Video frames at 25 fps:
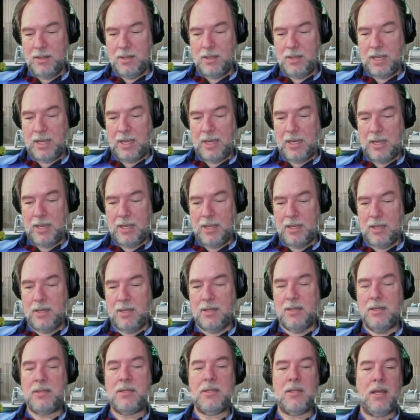
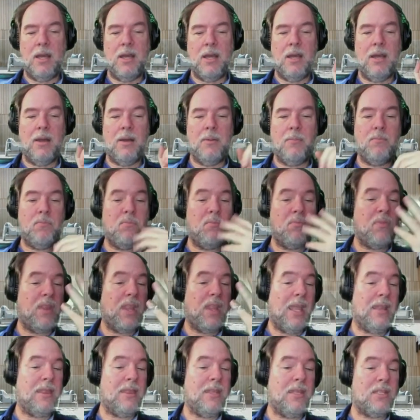And
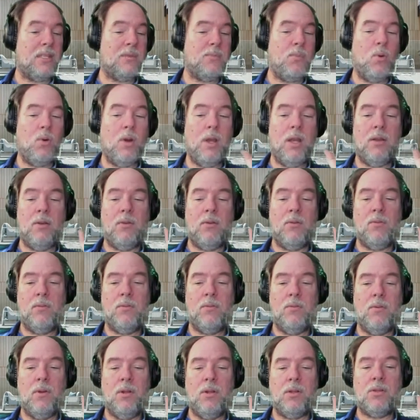at this point,
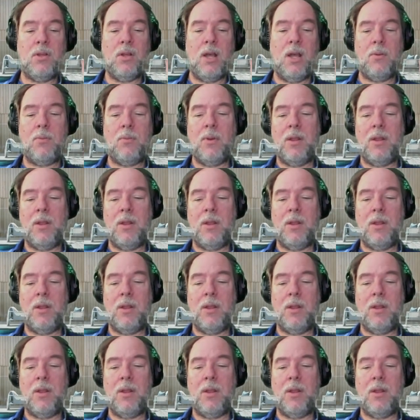we'll talk with